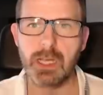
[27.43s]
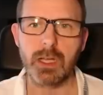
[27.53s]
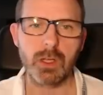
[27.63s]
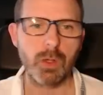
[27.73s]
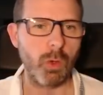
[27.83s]

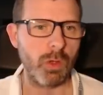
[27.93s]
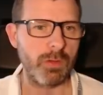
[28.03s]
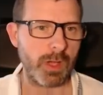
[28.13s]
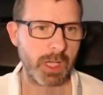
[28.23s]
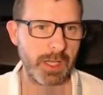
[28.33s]
Call
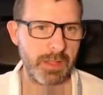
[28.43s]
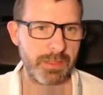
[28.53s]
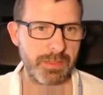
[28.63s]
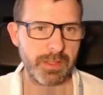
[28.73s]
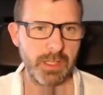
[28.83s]
of
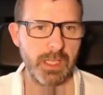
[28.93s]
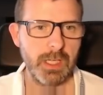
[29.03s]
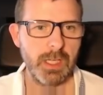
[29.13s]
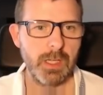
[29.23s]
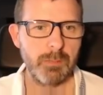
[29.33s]
Jerez
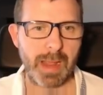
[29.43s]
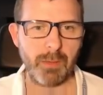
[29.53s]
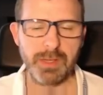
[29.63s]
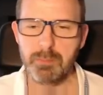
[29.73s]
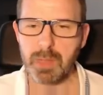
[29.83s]

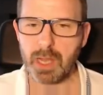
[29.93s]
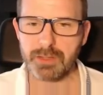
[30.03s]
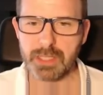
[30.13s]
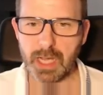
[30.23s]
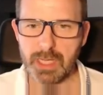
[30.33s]
Bound in
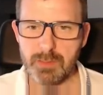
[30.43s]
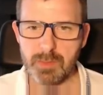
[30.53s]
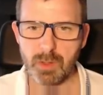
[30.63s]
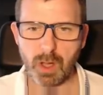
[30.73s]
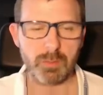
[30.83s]
Blood game.
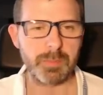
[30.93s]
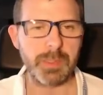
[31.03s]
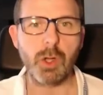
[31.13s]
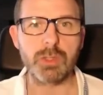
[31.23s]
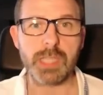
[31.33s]
I'll be
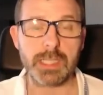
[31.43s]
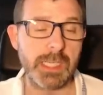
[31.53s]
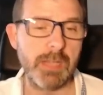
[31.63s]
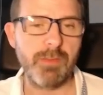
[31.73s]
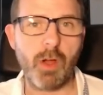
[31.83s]
contacting
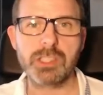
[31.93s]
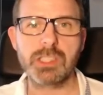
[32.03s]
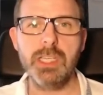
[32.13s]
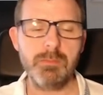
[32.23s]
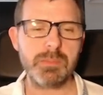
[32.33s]
him via
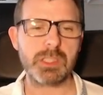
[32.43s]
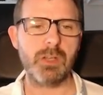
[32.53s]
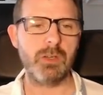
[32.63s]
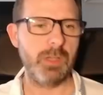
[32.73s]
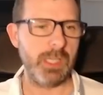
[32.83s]
Steam,
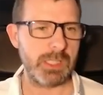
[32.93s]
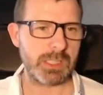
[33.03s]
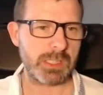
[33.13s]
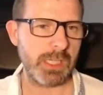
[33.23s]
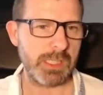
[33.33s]
so
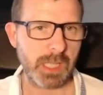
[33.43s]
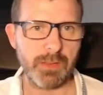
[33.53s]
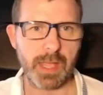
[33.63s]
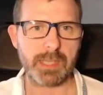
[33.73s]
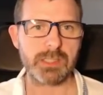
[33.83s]
he's done
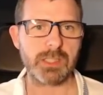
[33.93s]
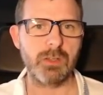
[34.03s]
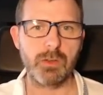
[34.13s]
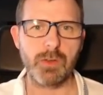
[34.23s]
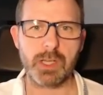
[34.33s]
that. So
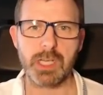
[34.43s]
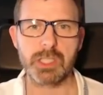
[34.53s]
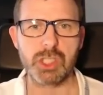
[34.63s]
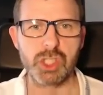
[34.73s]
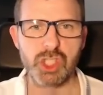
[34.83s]

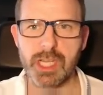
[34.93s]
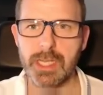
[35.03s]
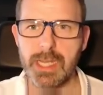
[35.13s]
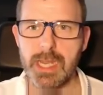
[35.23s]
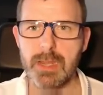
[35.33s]
congratulations to
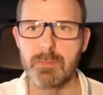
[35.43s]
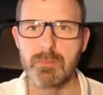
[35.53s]
him.